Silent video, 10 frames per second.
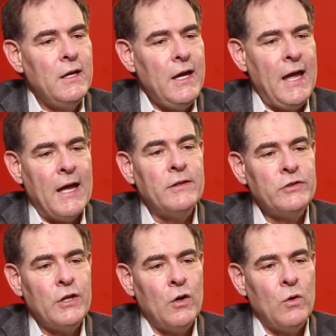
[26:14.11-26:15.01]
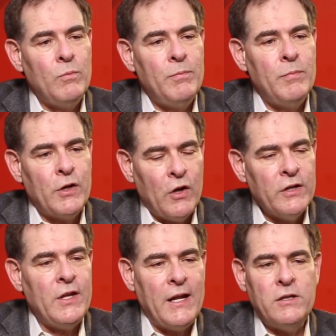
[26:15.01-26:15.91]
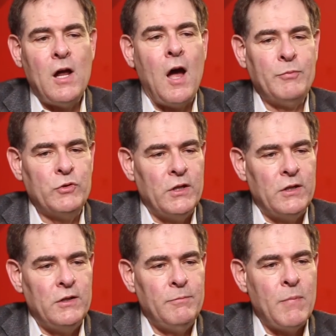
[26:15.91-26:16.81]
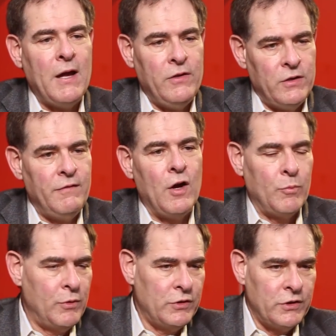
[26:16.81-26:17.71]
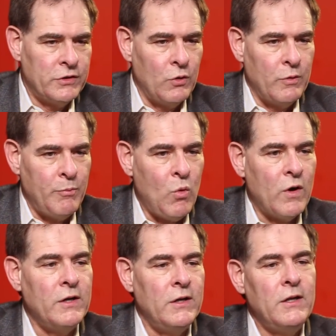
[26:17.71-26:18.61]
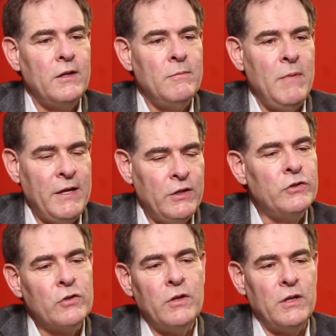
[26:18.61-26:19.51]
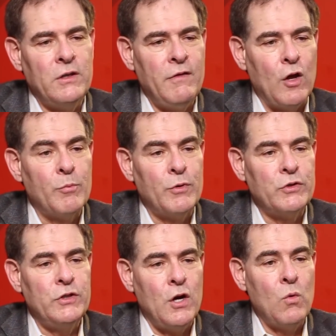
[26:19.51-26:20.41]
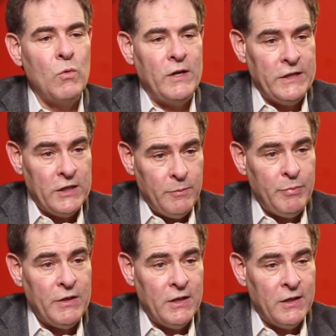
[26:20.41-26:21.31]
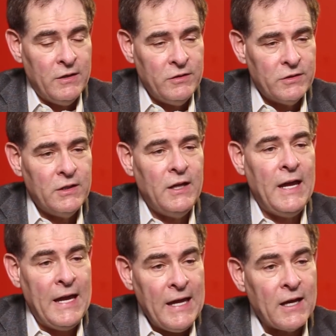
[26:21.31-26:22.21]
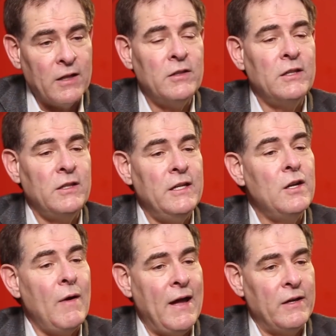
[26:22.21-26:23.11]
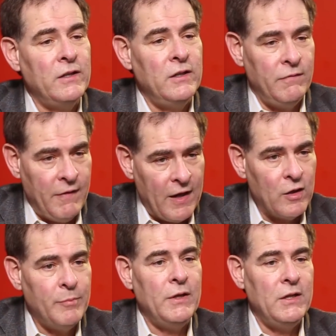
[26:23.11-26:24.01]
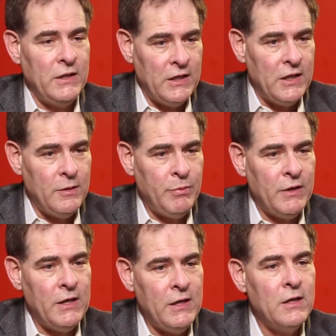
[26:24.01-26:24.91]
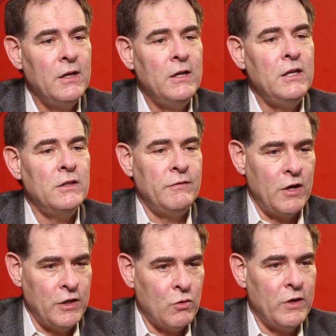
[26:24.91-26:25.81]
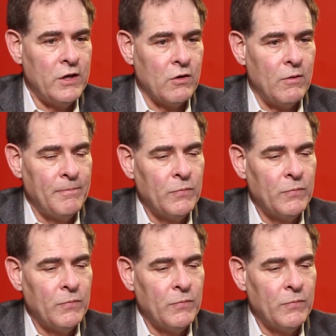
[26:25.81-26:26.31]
And so because that adoption by the developers is so important, making sure that developers know what EDP is and that they know how to develop in EDP is very critical.